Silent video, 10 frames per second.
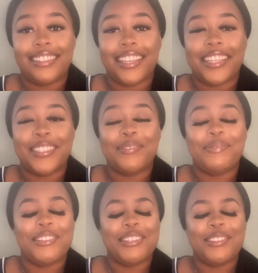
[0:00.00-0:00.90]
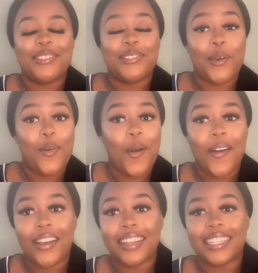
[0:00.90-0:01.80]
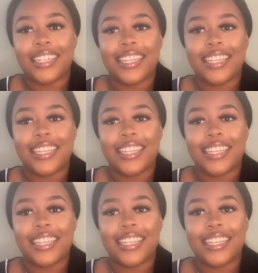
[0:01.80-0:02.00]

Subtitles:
it's been so hard,